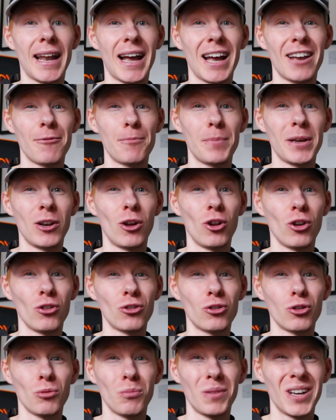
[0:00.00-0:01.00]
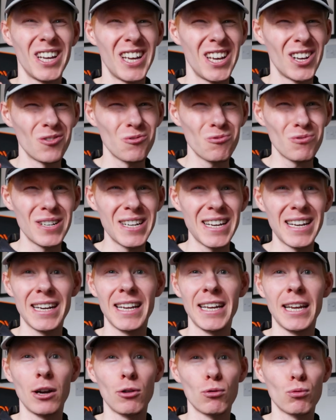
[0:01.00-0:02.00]
and I have been on some
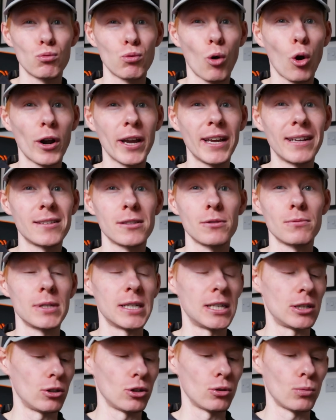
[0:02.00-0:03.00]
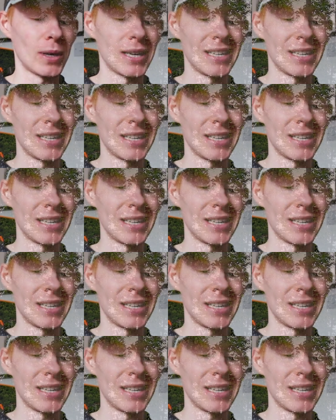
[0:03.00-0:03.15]
really rocky terrain on the